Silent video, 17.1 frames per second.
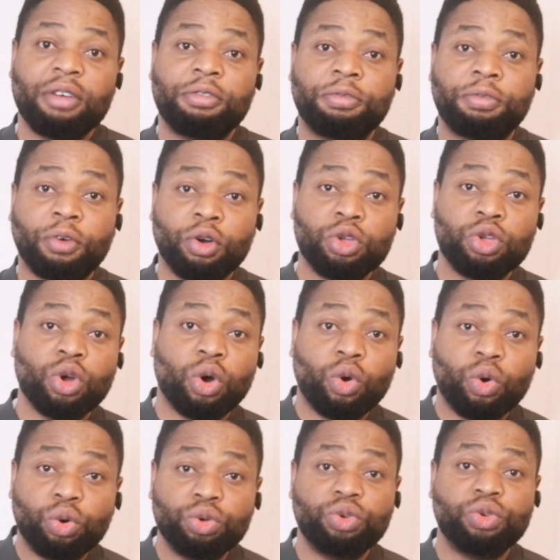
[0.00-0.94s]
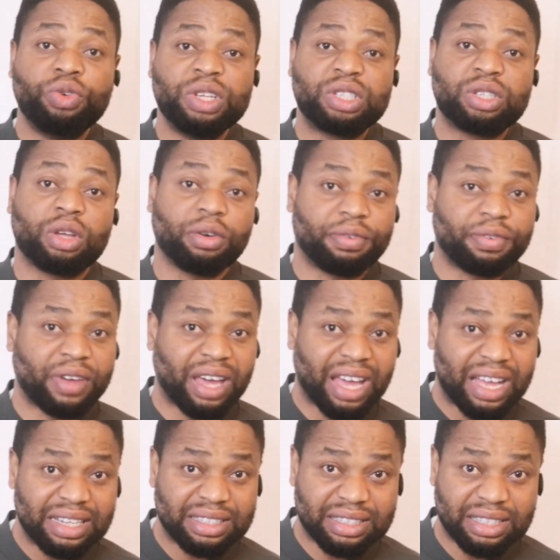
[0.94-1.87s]
for your own risk of
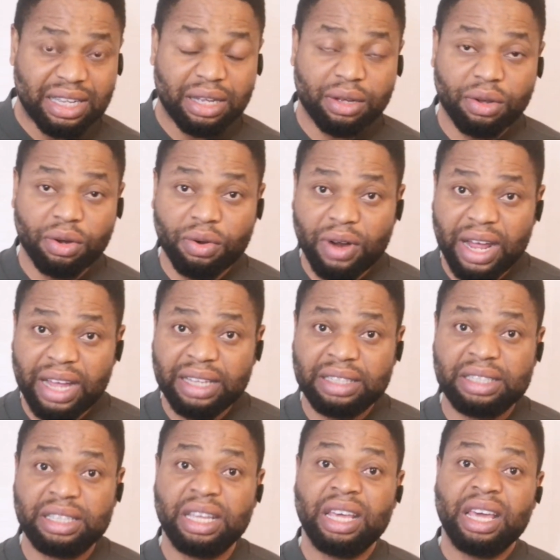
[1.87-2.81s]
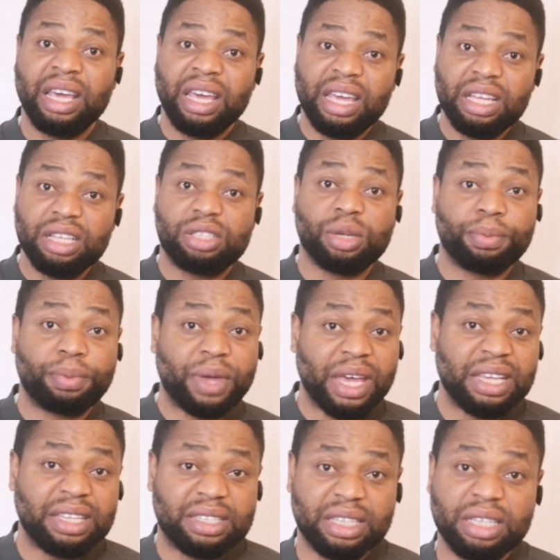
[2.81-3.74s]
cancer. All right. In some
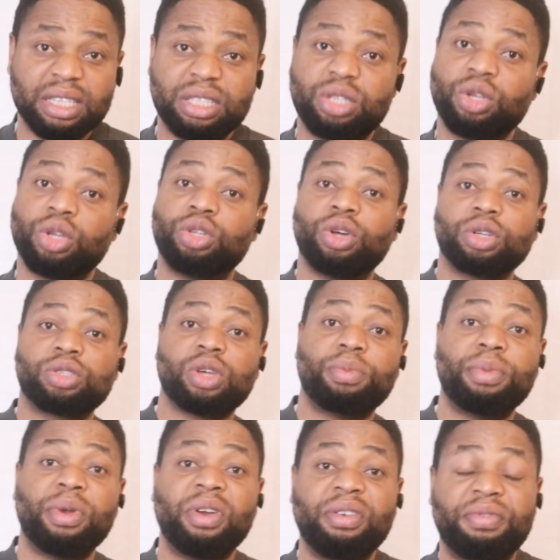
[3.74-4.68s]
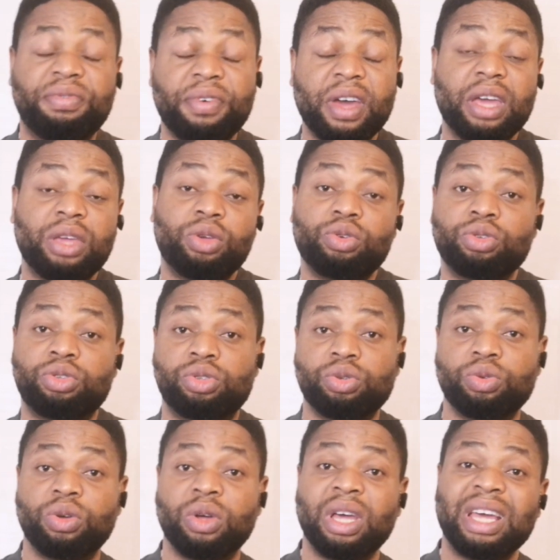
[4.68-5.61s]
cases, your doctor may refer you
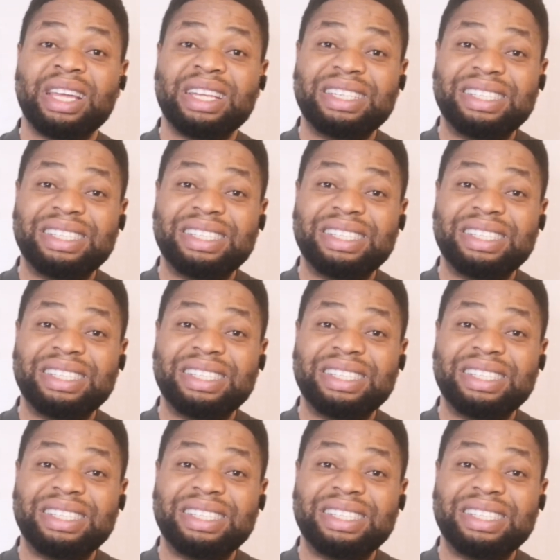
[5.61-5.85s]
to